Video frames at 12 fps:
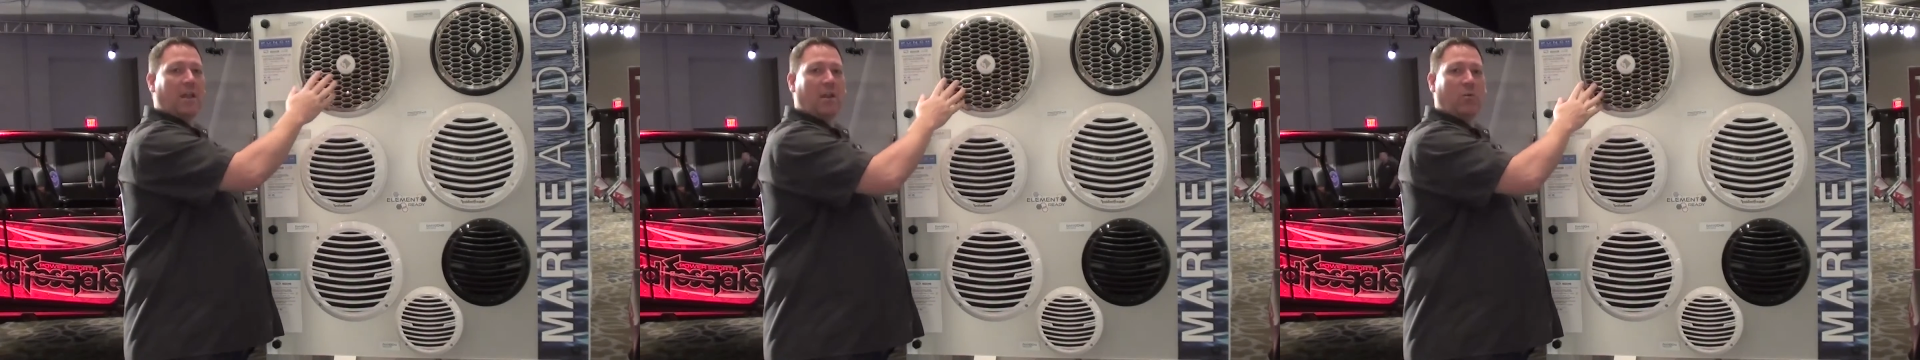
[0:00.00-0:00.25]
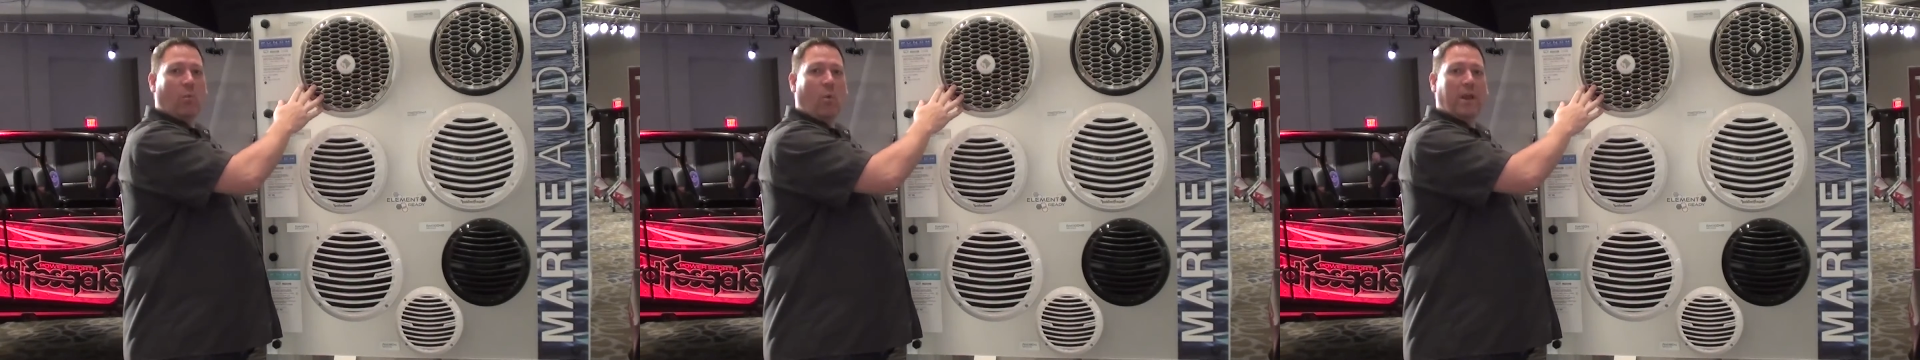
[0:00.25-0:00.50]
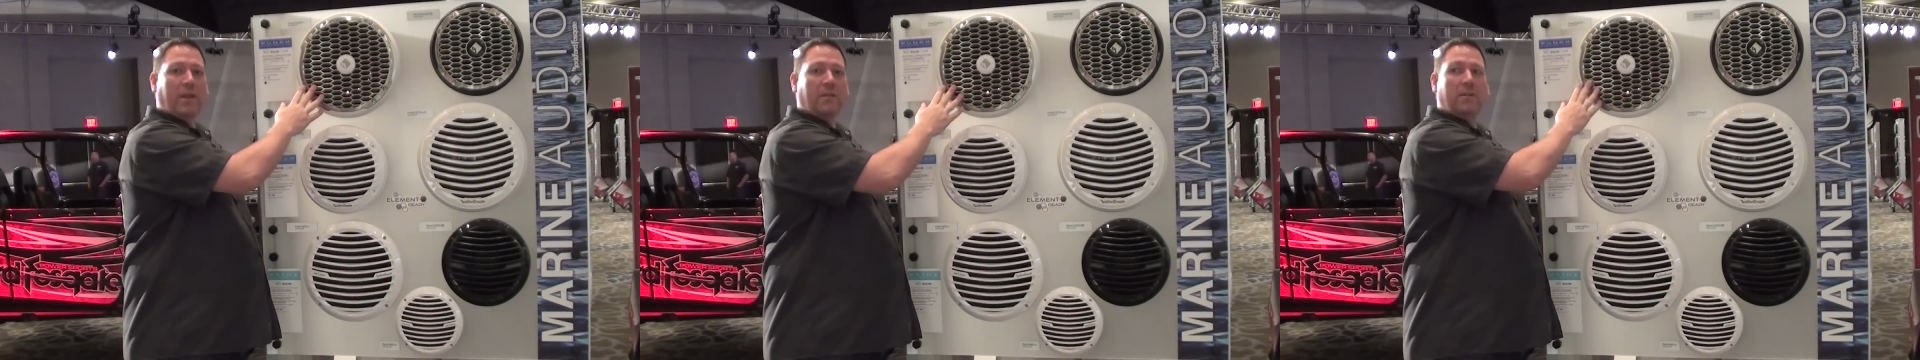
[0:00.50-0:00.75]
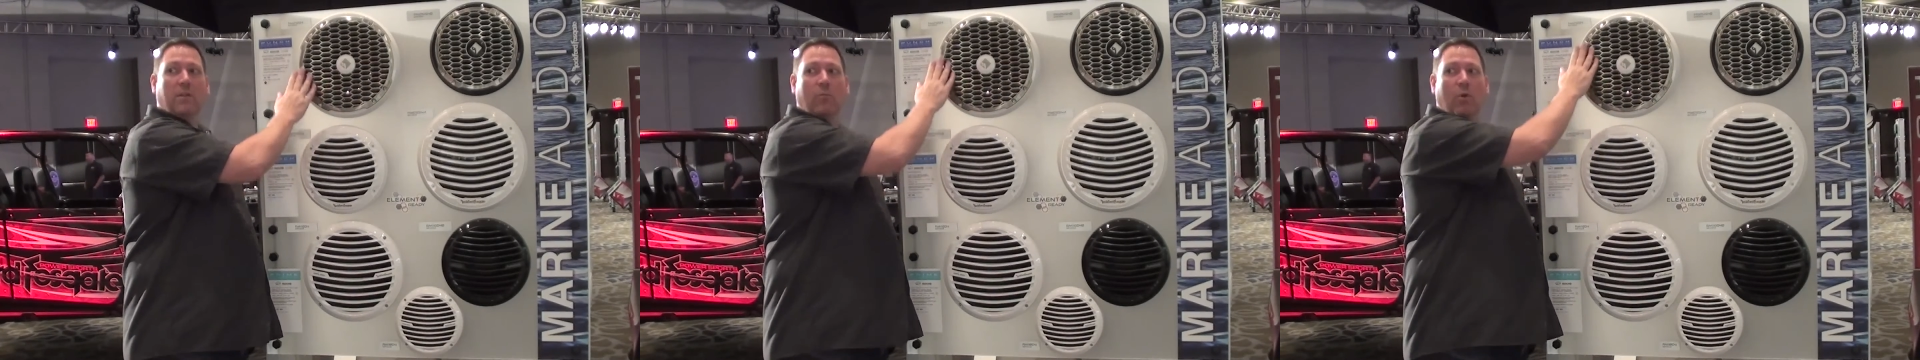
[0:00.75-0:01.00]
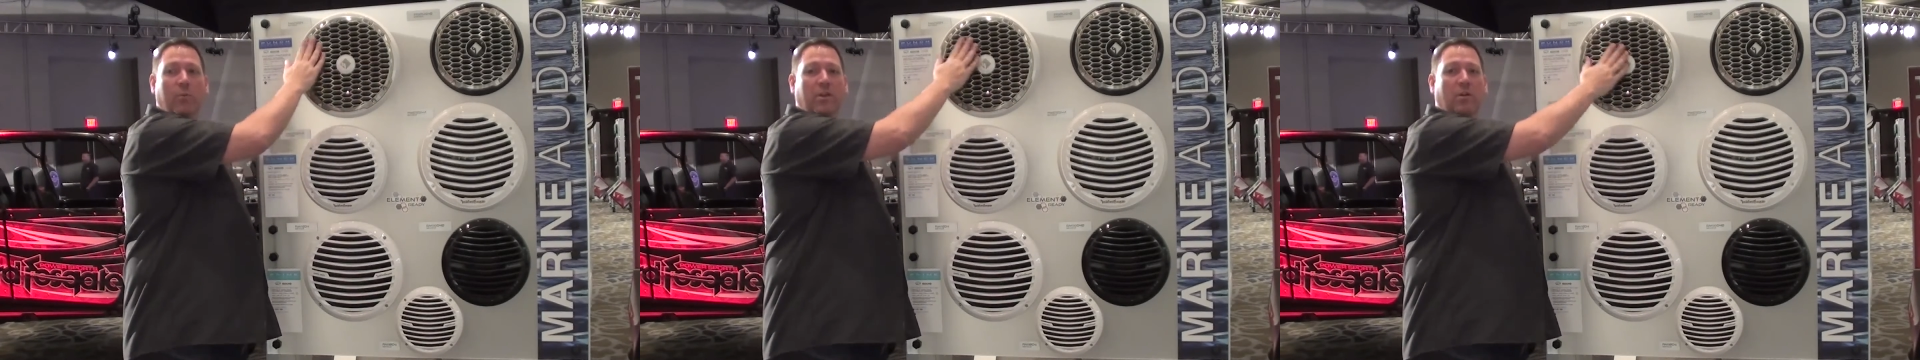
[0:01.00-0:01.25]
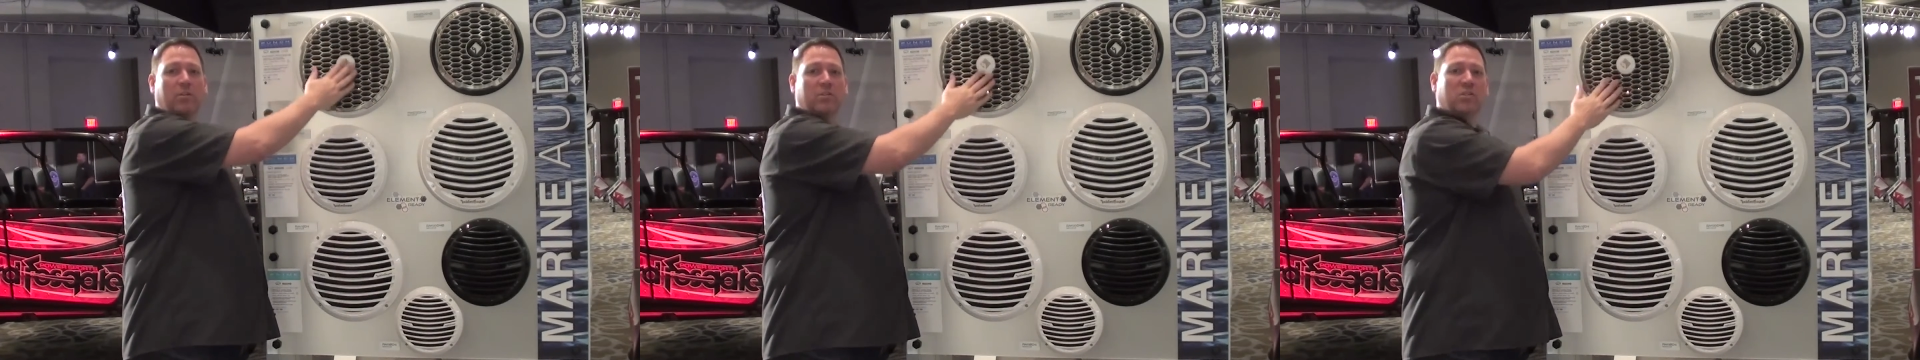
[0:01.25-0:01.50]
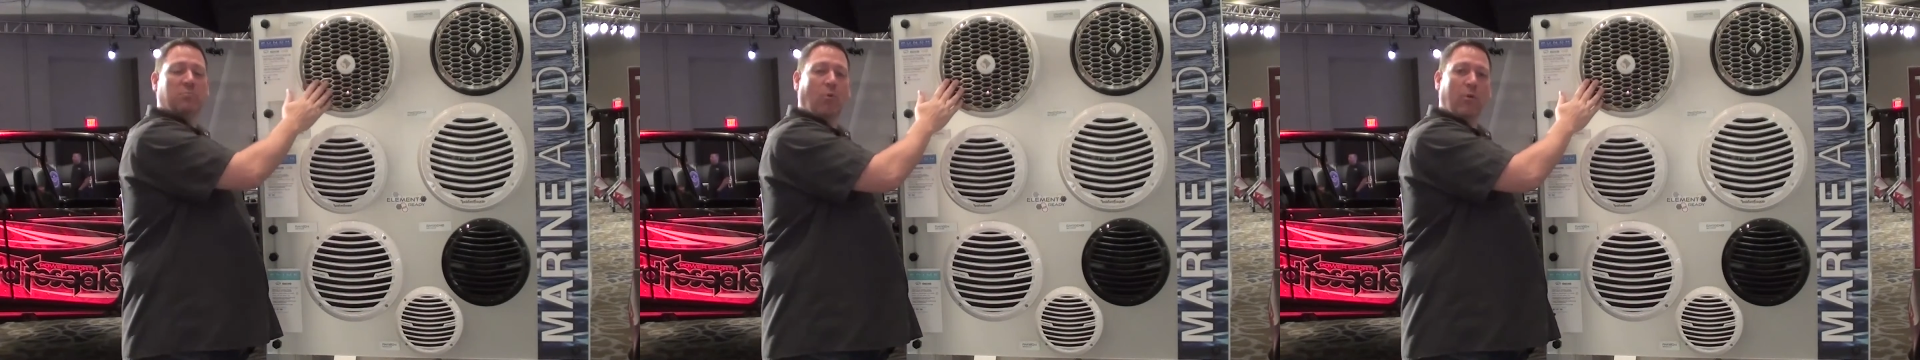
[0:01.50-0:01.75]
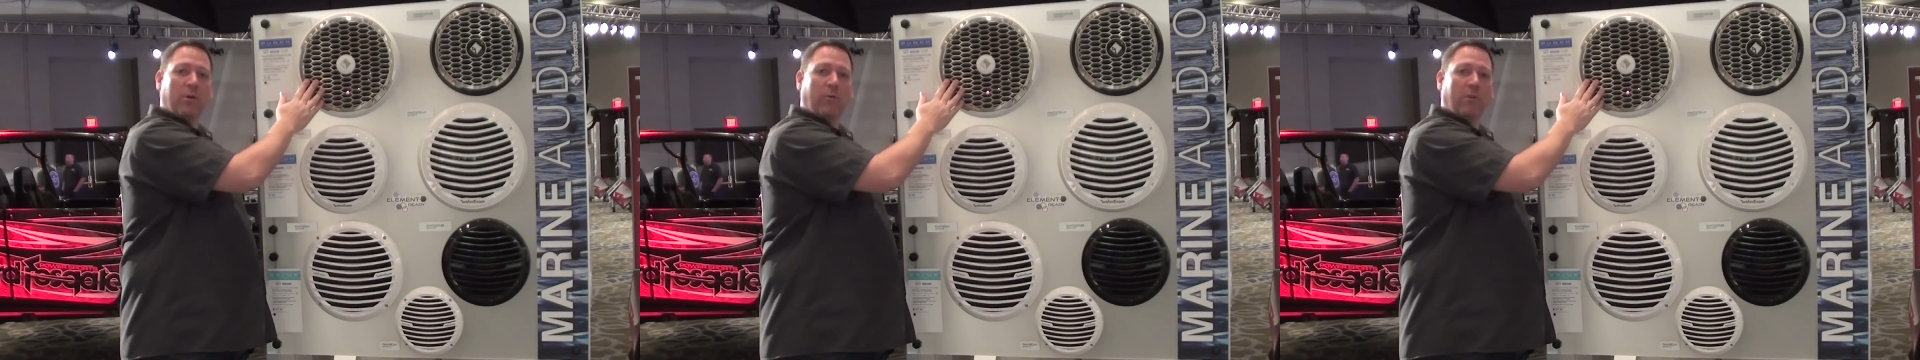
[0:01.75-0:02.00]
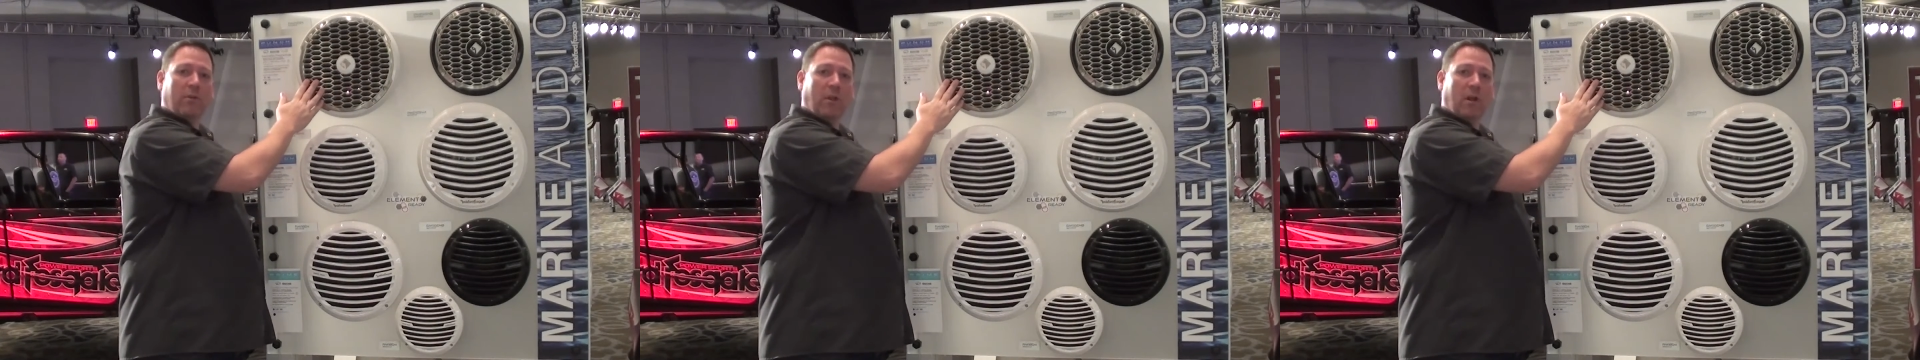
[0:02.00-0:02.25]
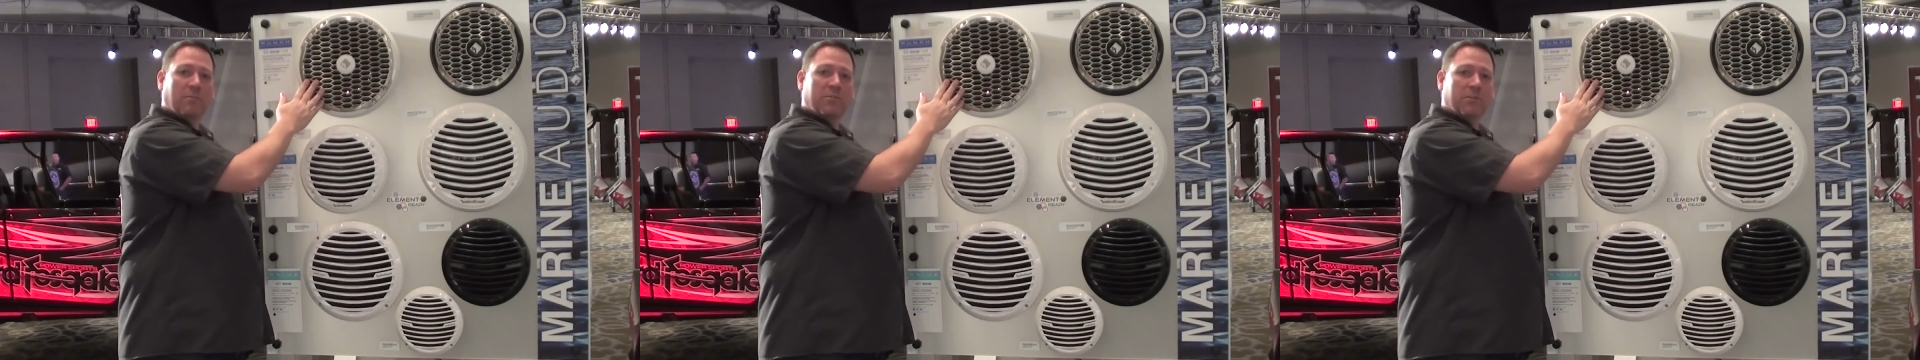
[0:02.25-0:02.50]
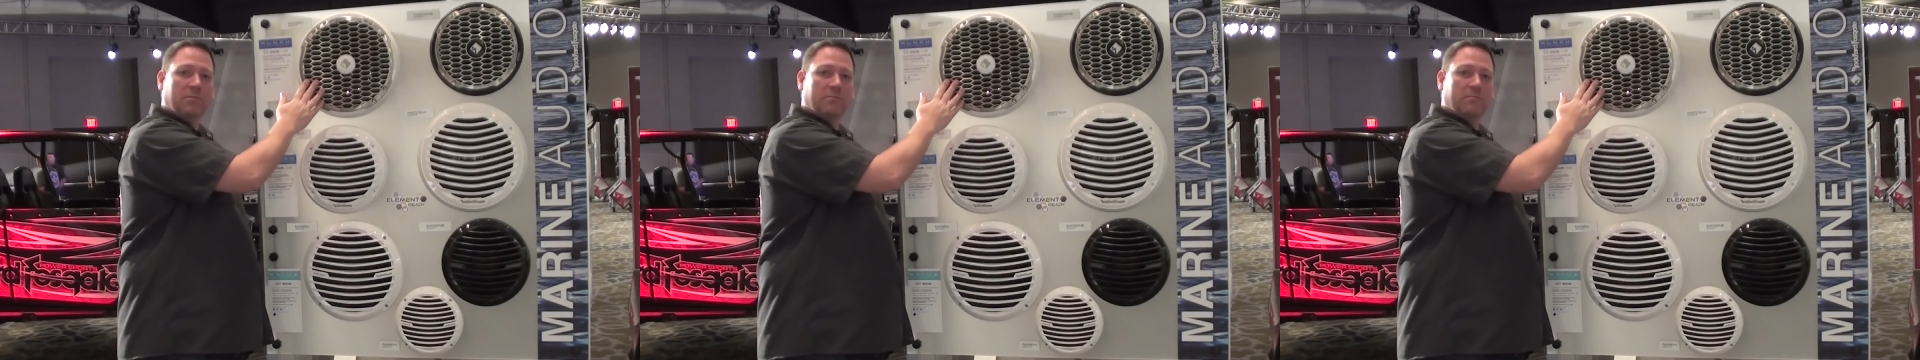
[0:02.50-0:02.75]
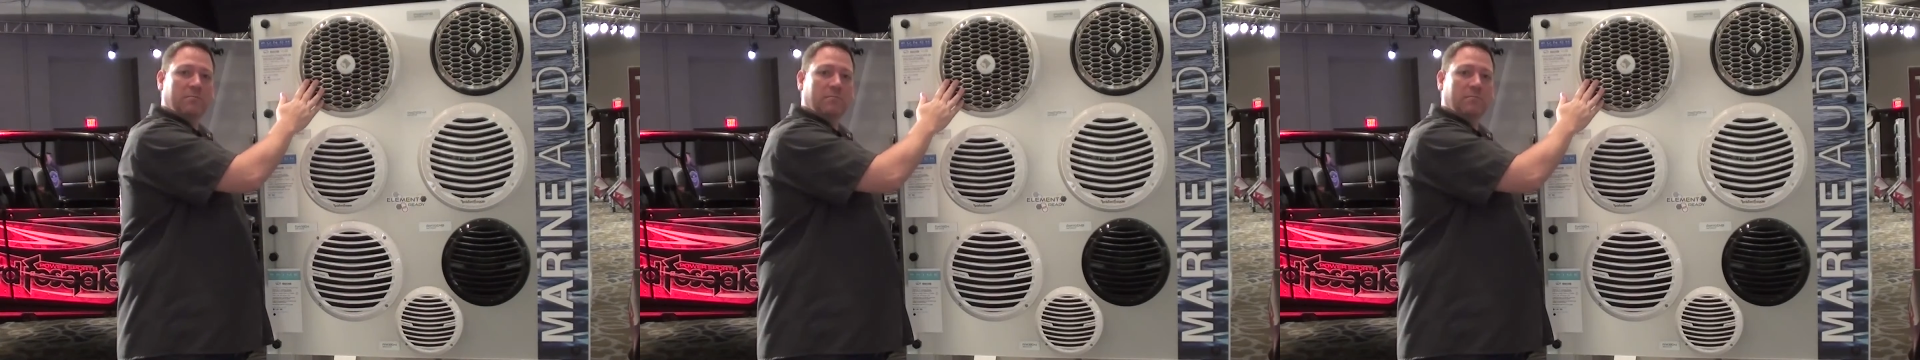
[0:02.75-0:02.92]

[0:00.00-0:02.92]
and white in what we call a sport grill option.